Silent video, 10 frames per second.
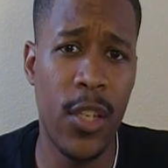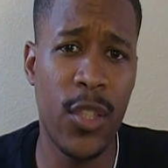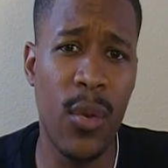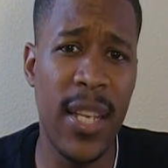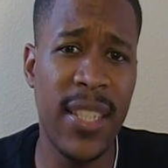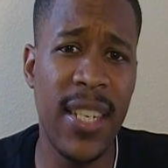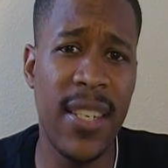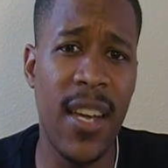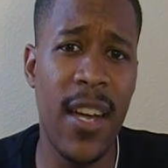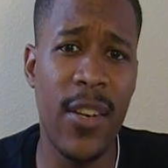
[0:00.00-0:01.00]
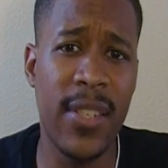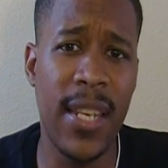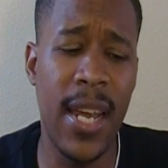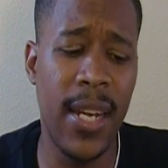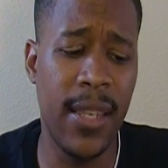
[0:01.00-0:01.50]
So let's get the
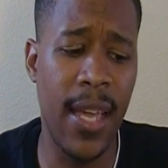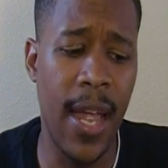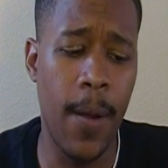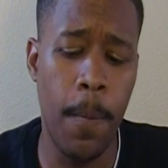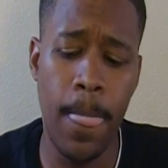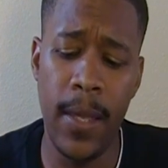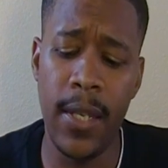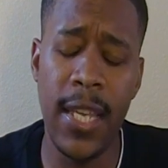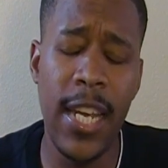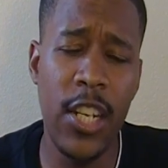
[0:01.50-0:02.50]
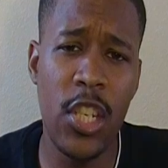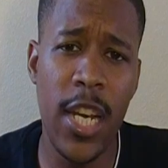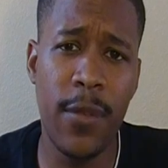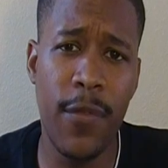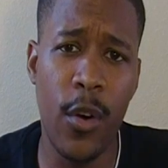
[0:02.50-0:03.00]
understanding that the King
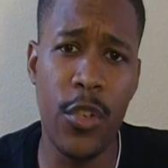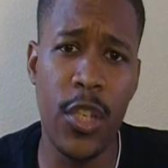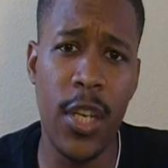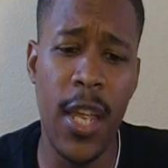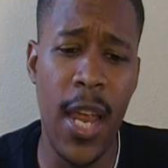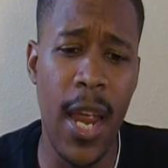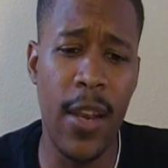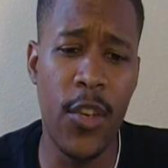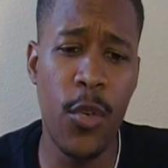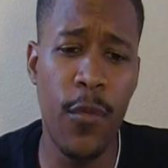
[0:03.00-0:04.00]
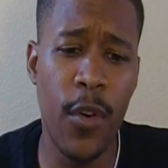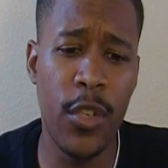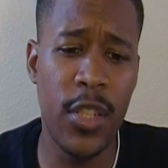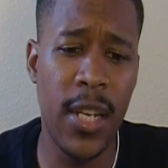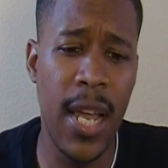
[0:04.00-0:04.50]
James Version and the two
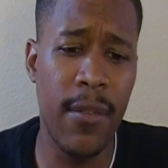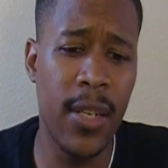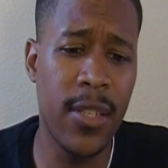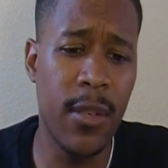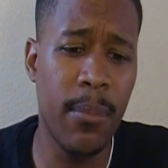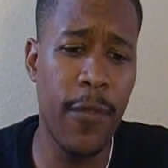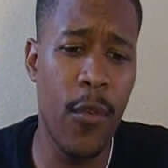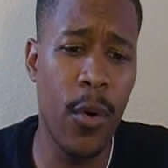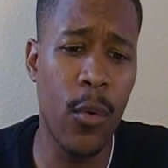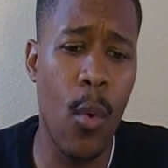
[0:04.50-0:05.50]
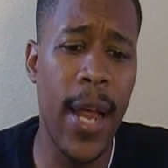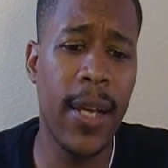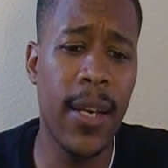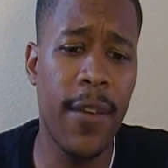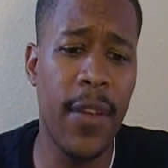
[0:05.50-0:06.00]
versions that I've listed before,
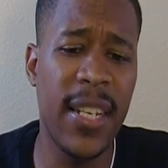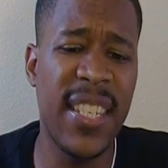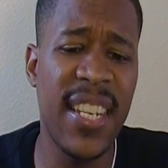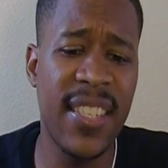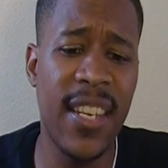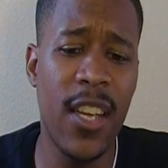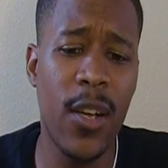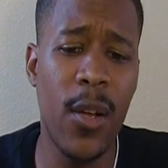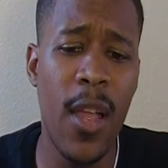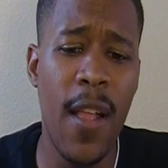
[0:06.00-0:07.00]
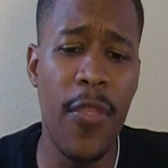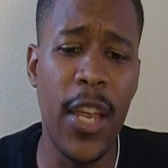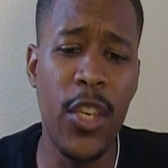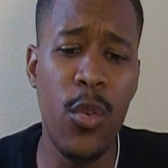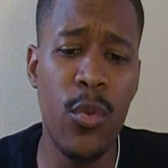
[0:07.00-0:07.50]
Wycliffe and Tinsdale,
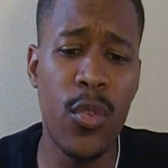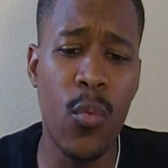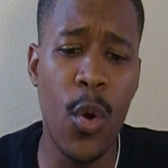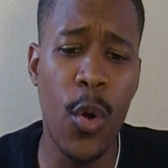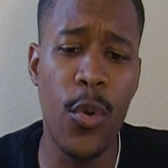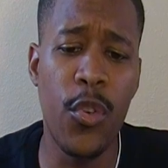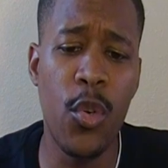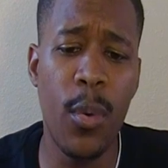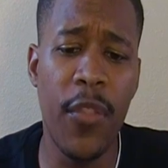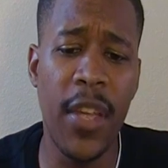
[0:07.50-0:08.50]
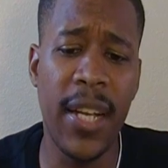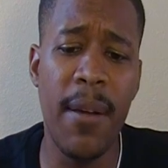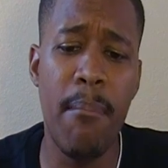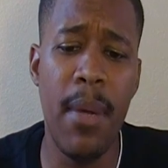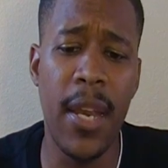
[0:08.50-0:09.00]
they use the word doeth and
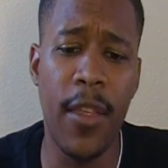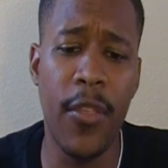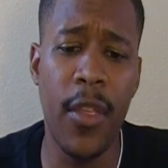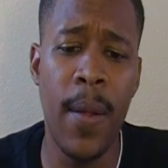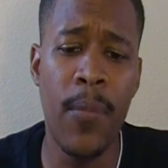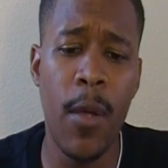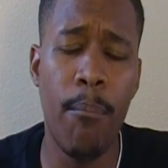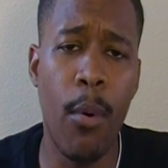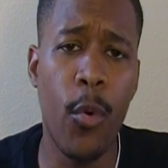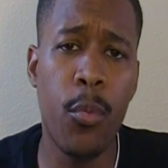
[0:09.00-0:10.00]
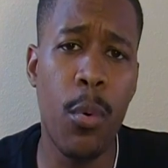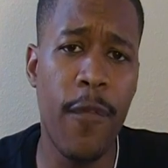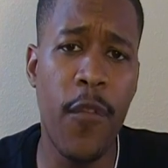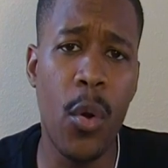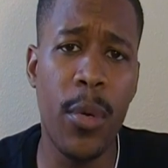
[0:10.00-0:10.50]
committeth, both
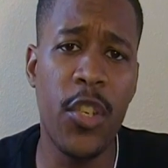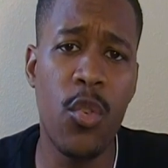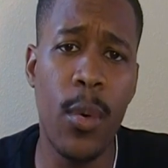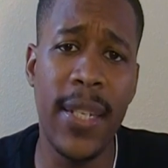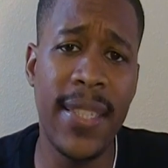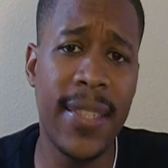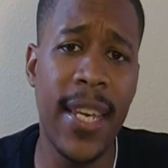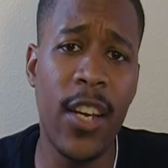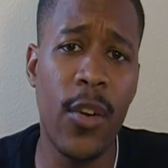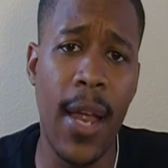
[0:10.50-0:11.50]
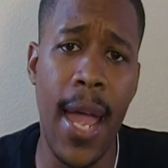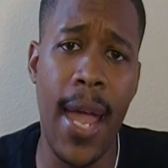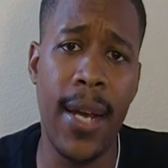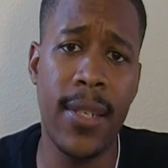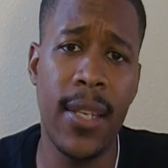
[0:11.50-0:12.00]
referring to a singular
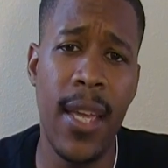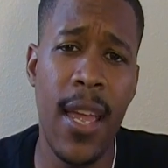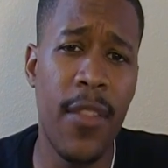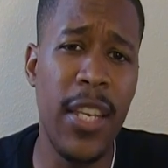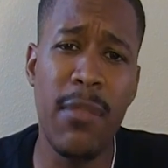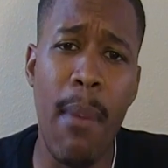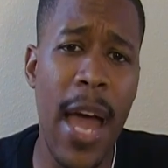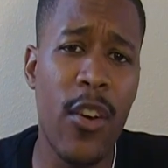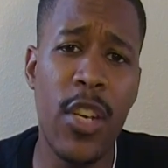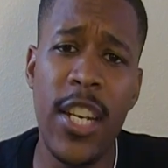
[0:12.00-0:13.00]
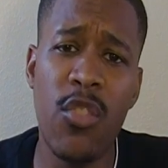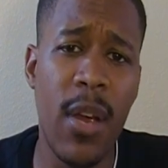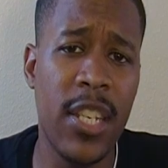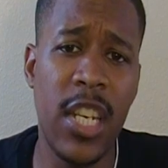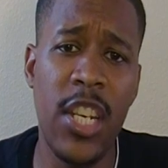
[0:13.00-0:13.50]
act. These modern day
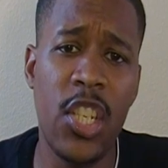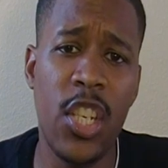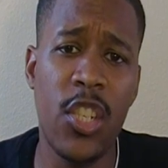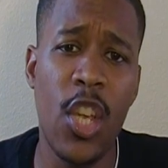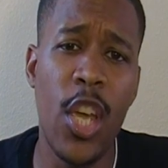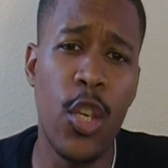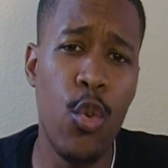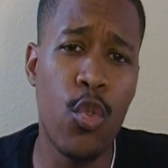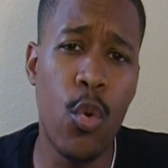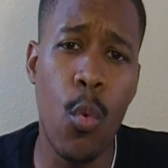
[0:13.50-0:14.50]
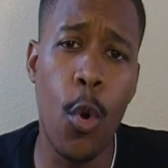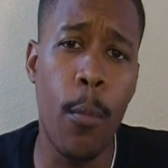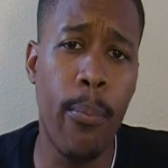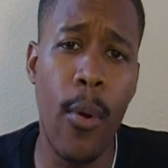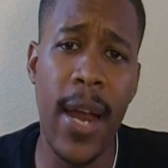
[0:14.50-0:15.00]
translations use the
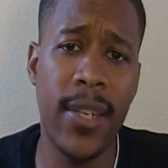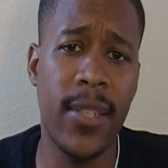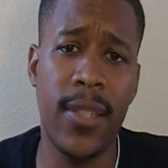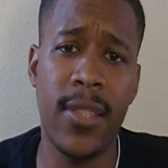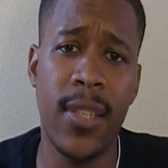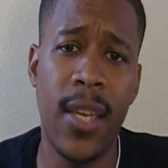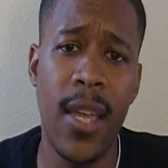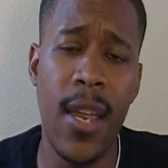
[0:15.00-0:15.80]
word practice.